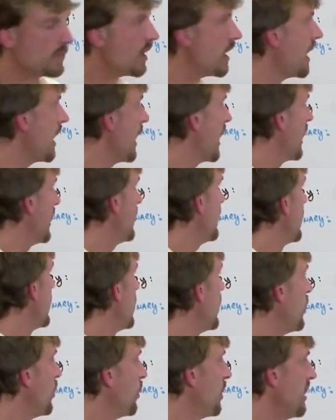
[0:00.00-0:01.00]
and
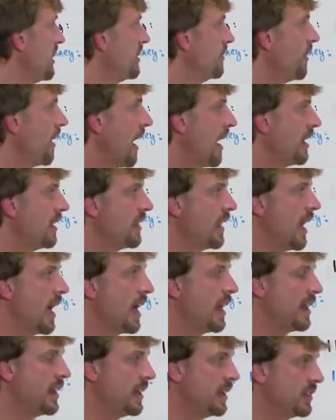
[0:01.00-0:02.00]
we divided
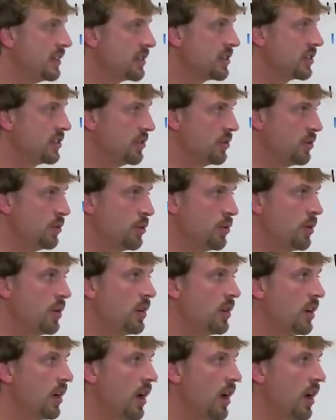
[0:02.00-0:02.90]
that into